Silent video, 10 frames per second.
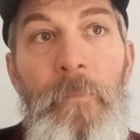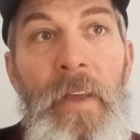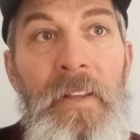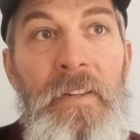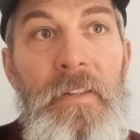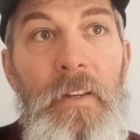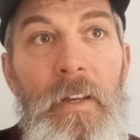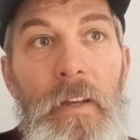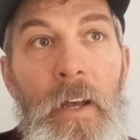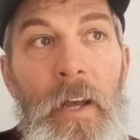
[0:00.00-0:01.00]
That's
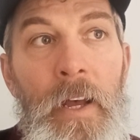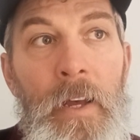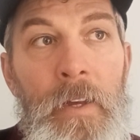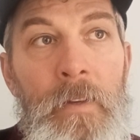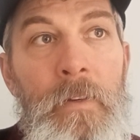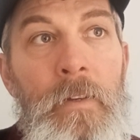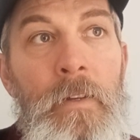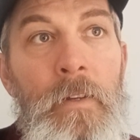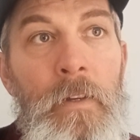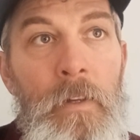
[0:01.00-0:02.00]

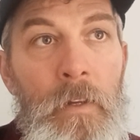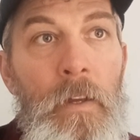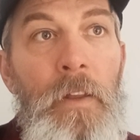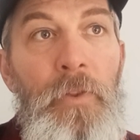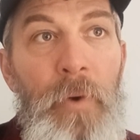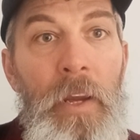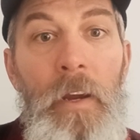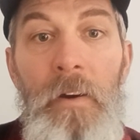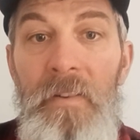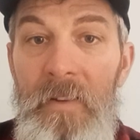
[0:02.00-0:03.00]
3
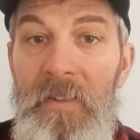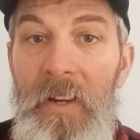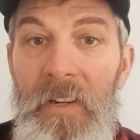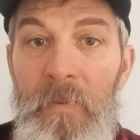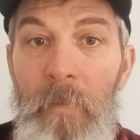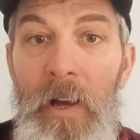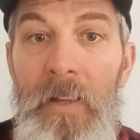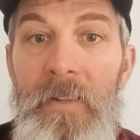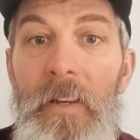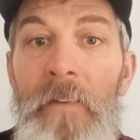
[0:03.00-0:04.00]
years and 6
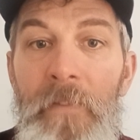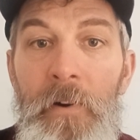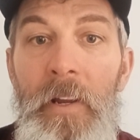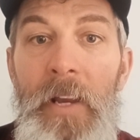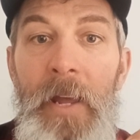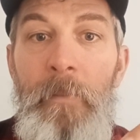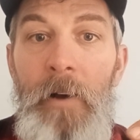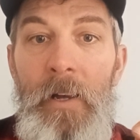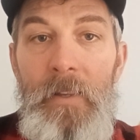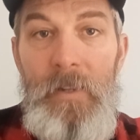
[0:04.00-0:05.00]
months of 30-day
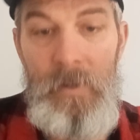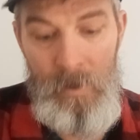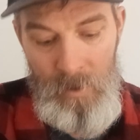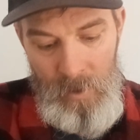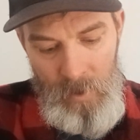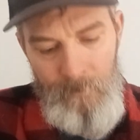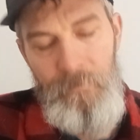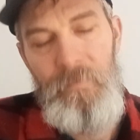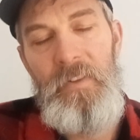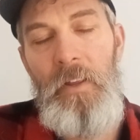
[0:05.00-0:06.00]
months.
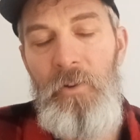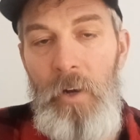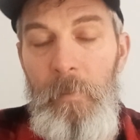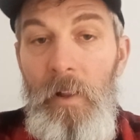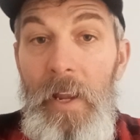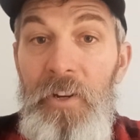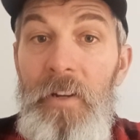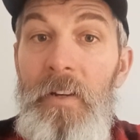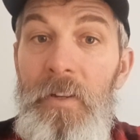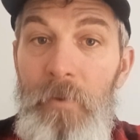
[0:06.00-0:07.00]
So the
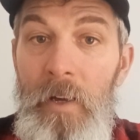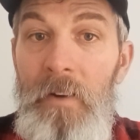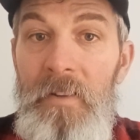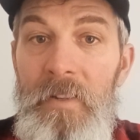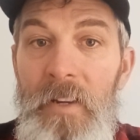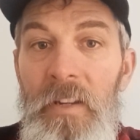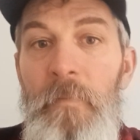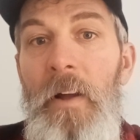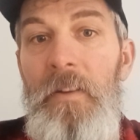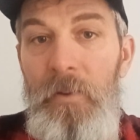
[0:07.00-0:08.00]
tribulation is 3 years and 6
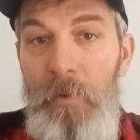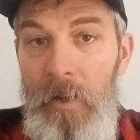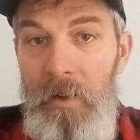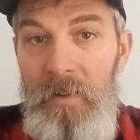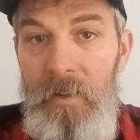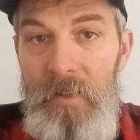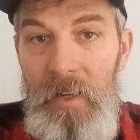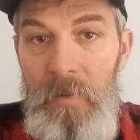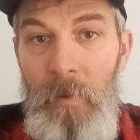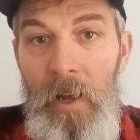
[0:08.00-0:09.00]
months, 3 years and
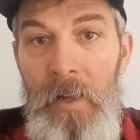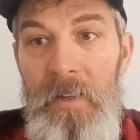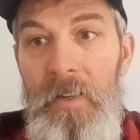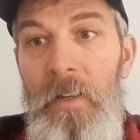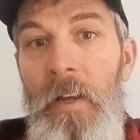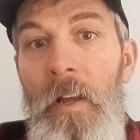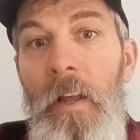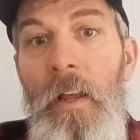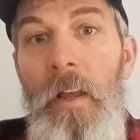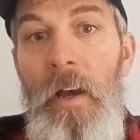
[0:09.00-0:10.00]
6 months
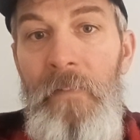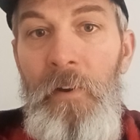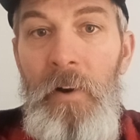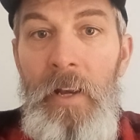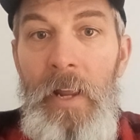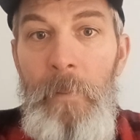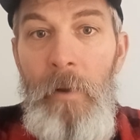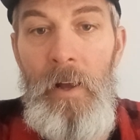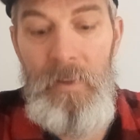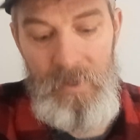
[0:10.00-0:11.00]
of 30-day
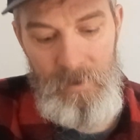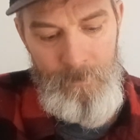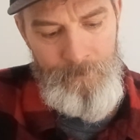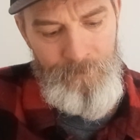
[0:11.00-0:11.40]
months.